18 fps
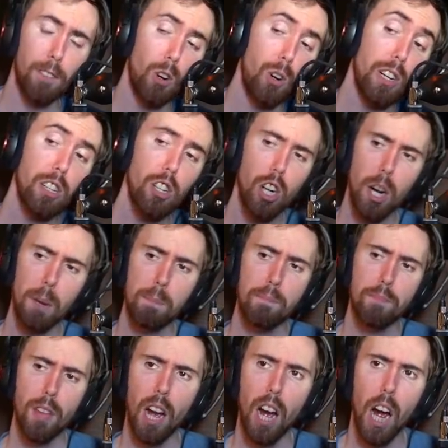very good.
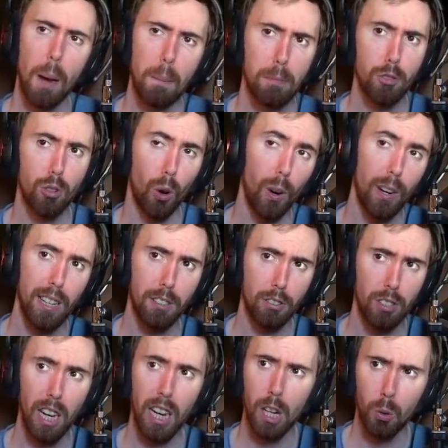I'm sorry to
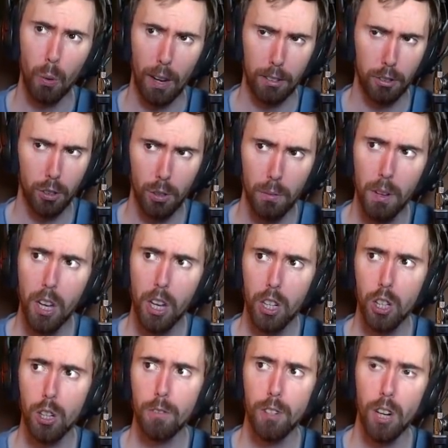say, Quetzal.
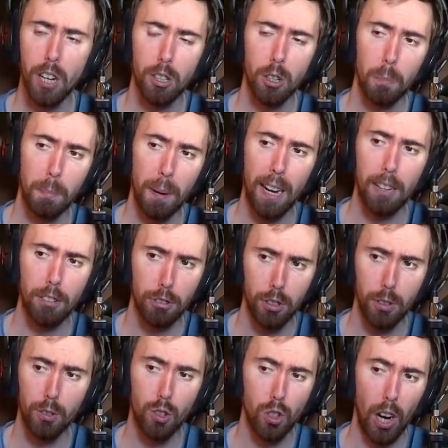You've done your
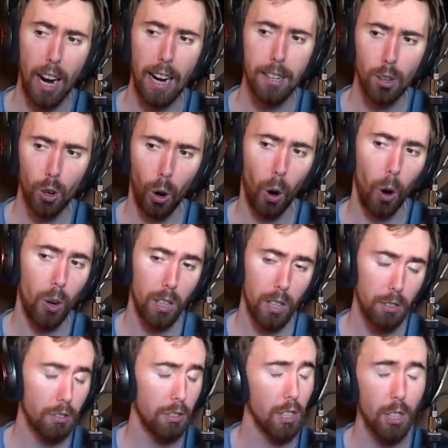best, you've tried your
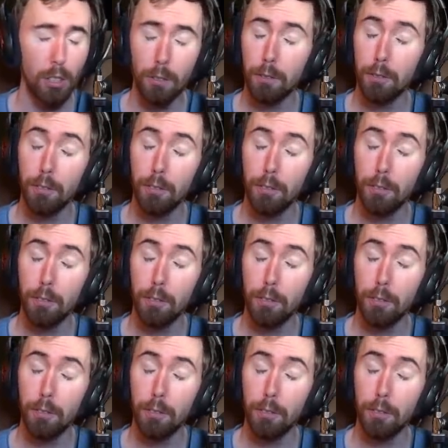hardest, and you've